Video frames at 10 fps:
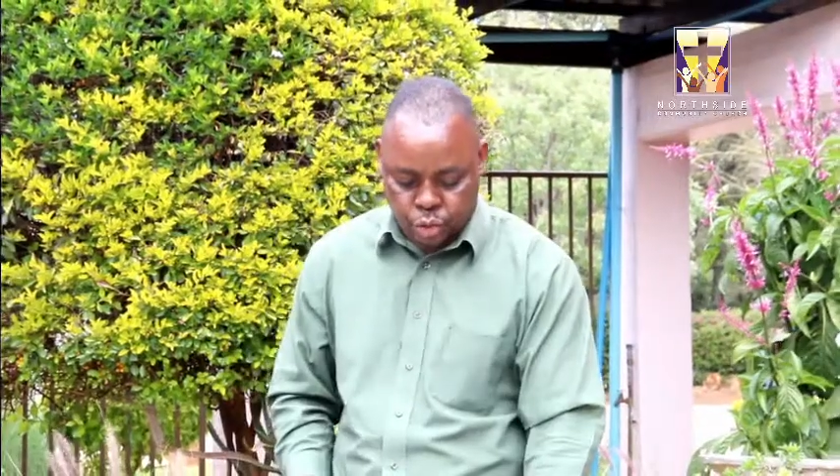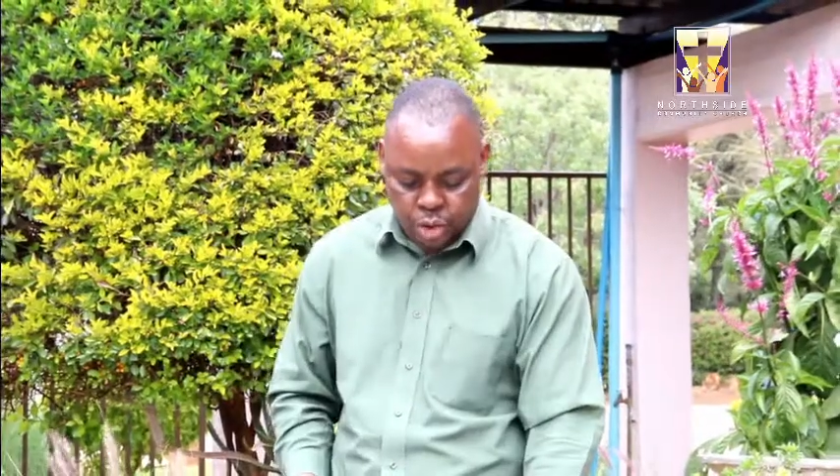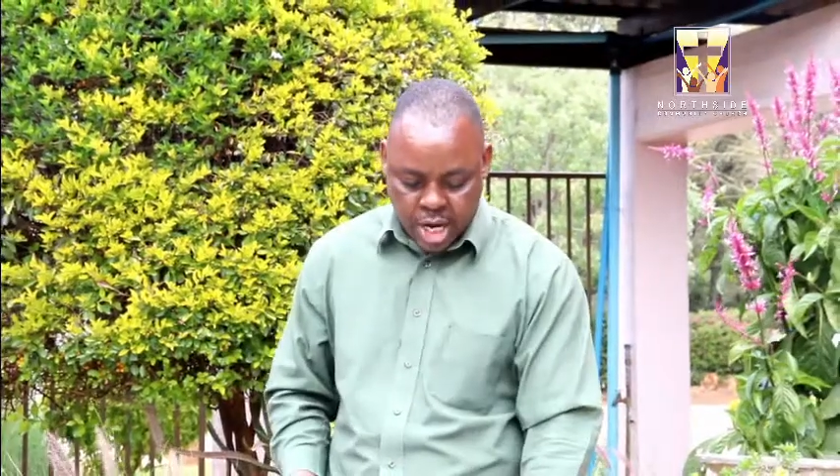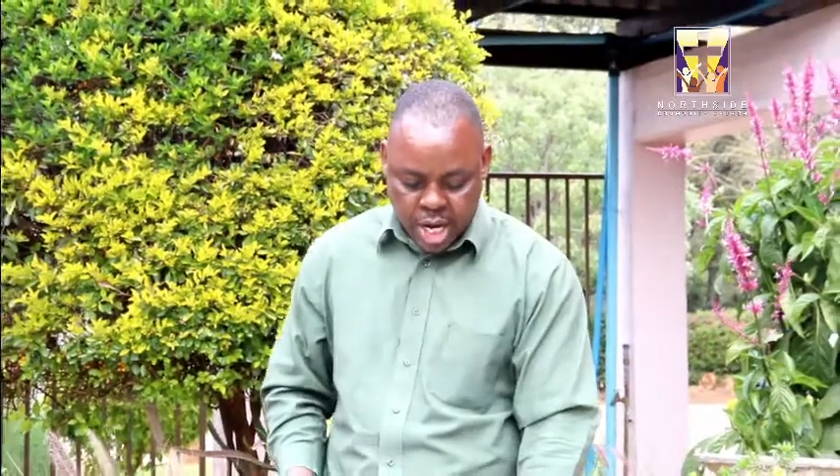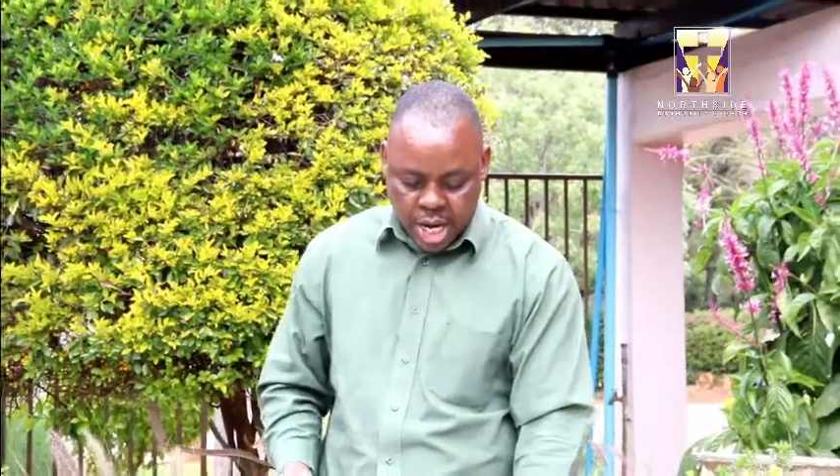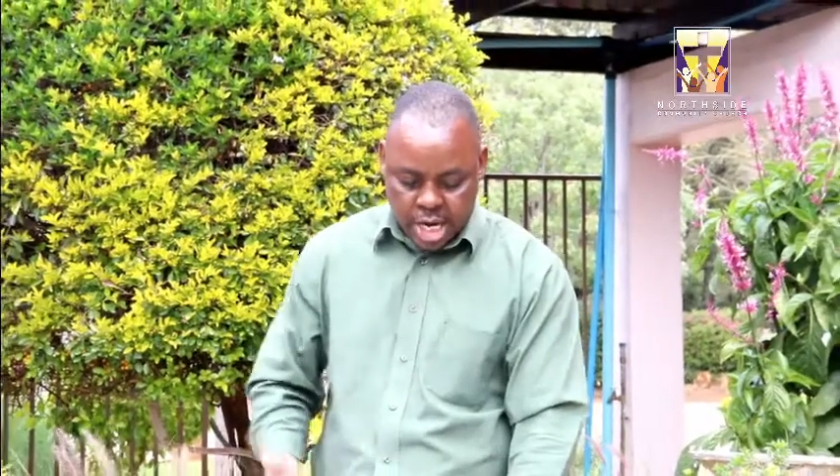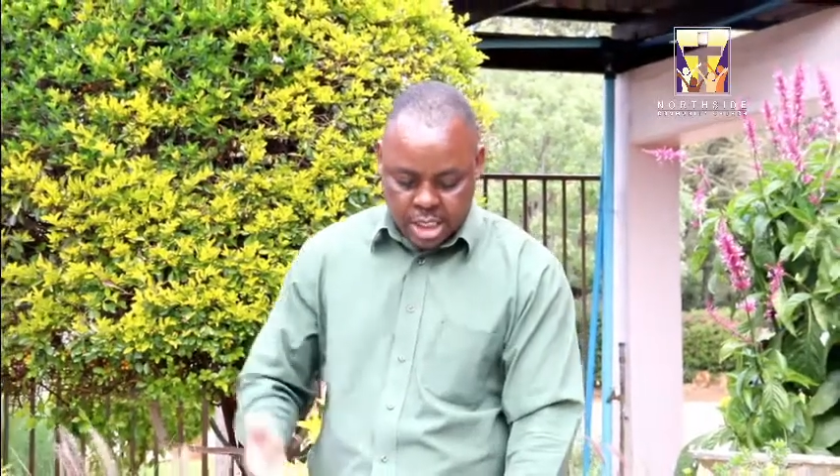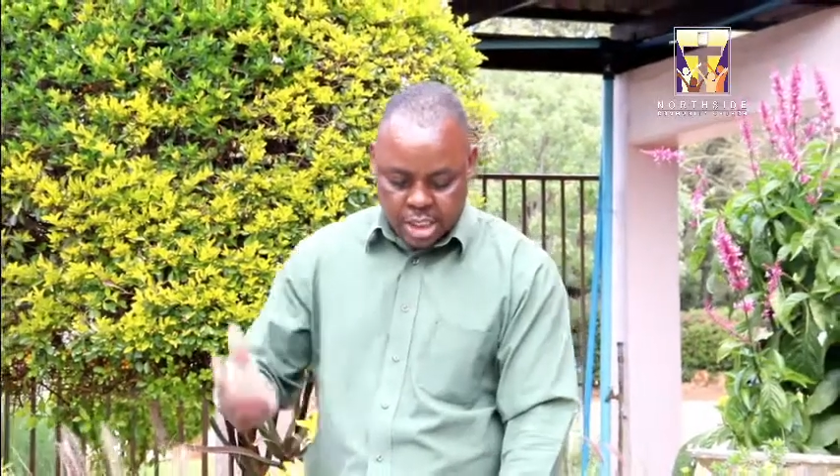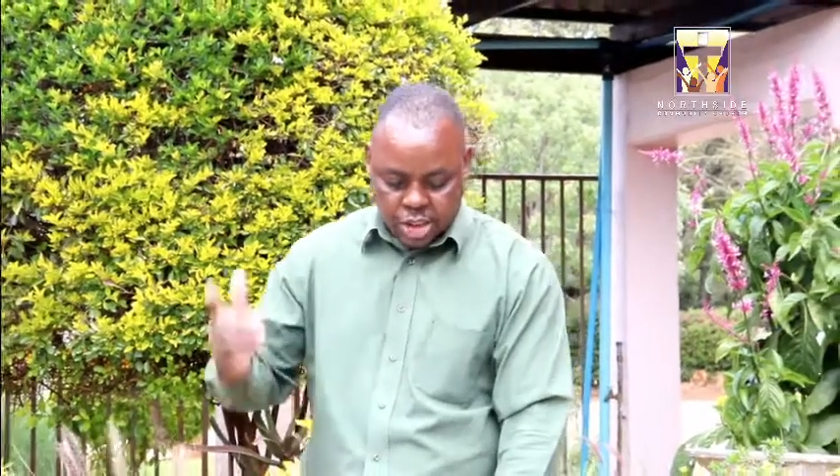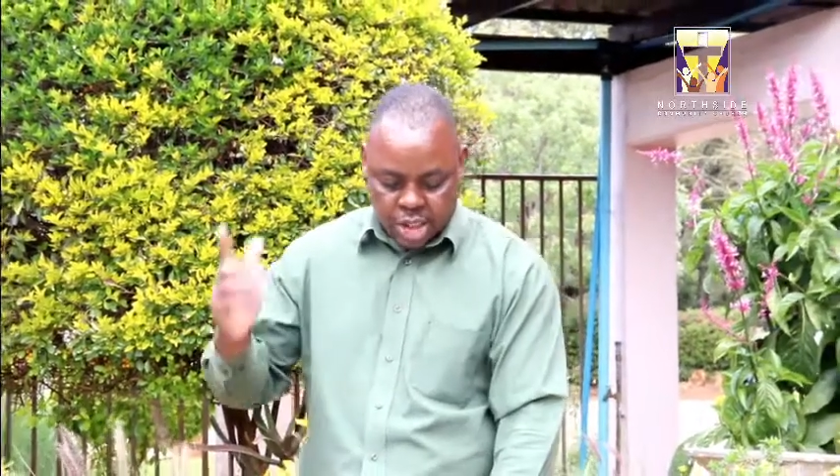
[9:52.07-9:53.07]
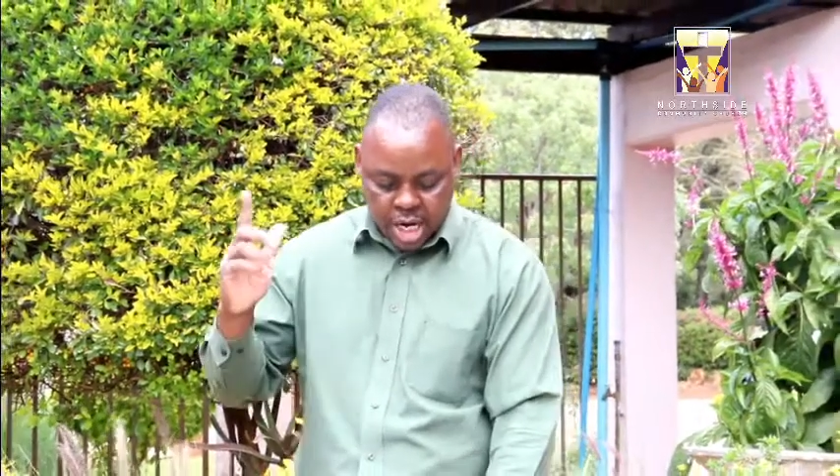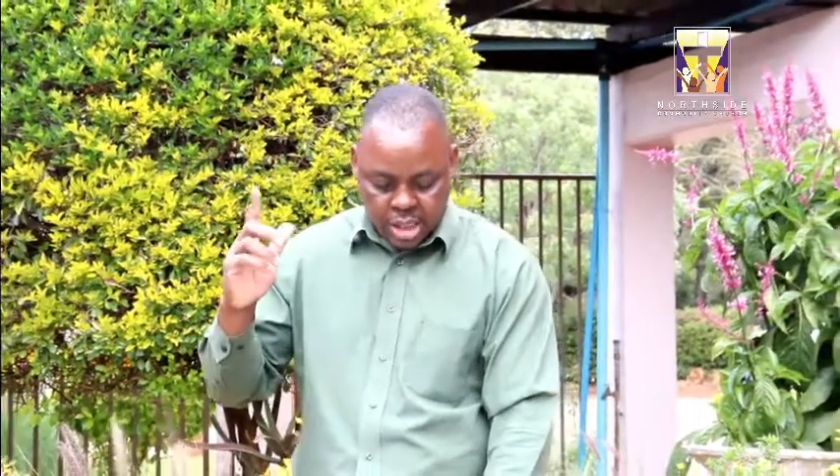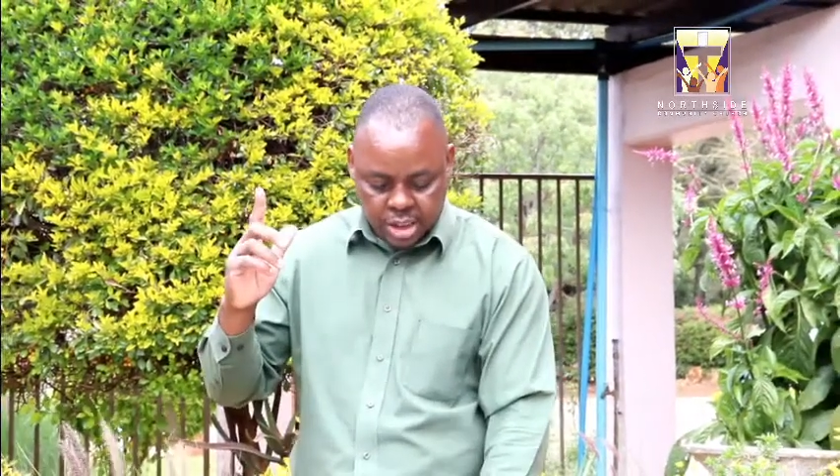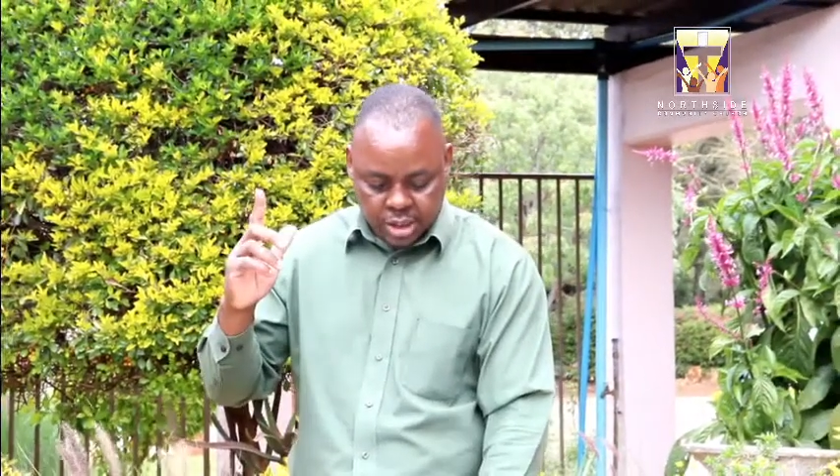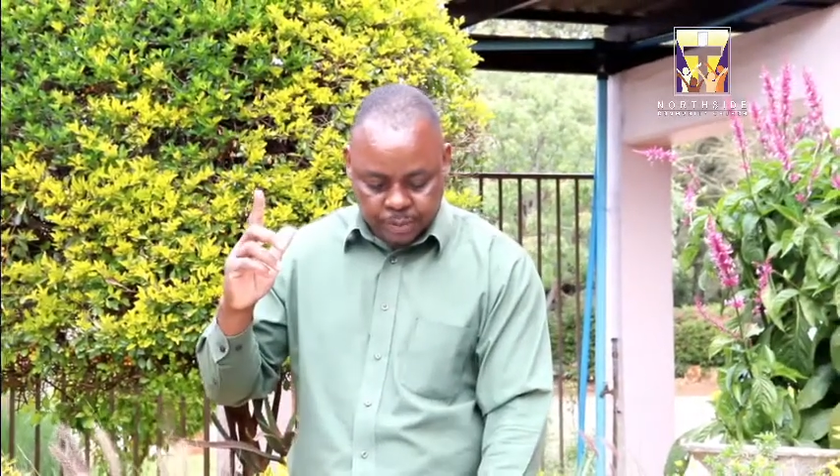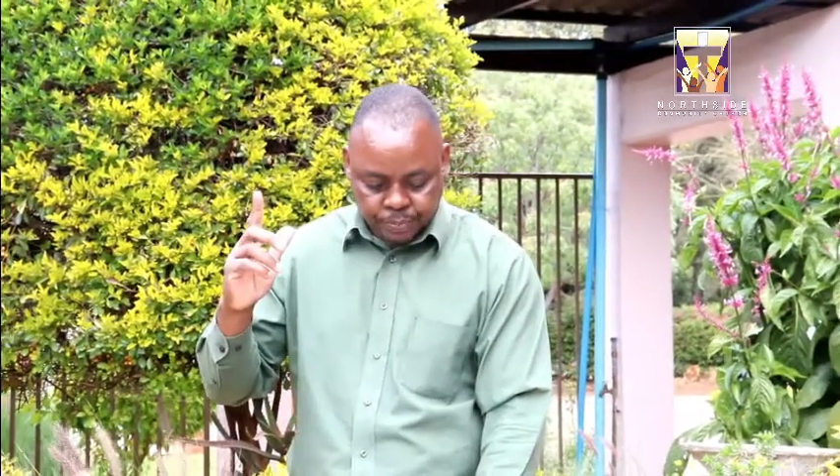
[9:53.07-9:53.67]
2, and he says,